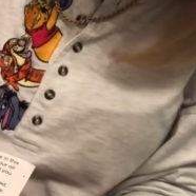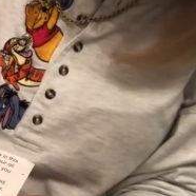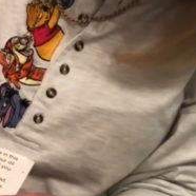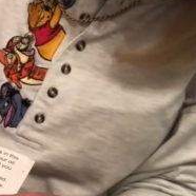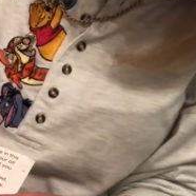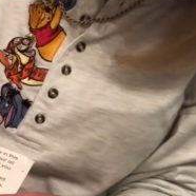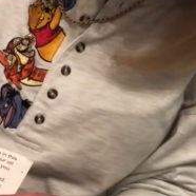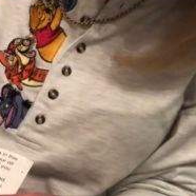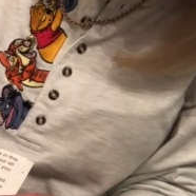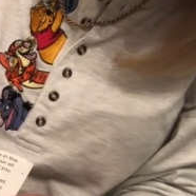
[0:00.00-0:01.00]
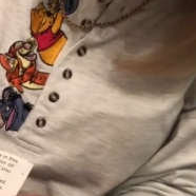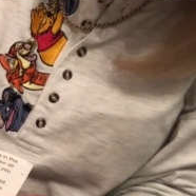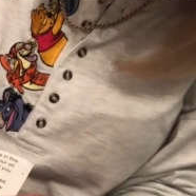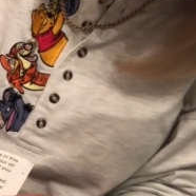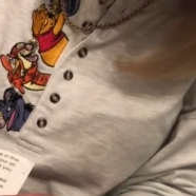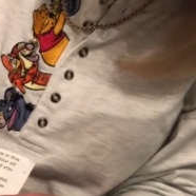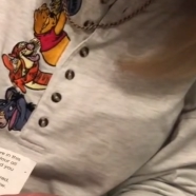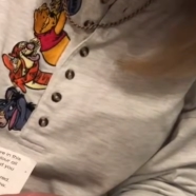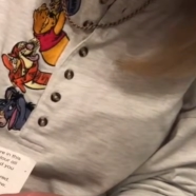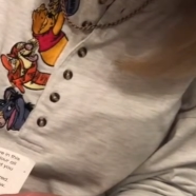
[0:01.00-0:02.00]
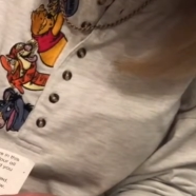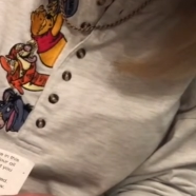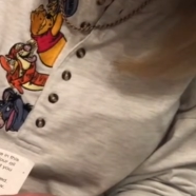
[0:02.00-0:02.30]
Nothing is said.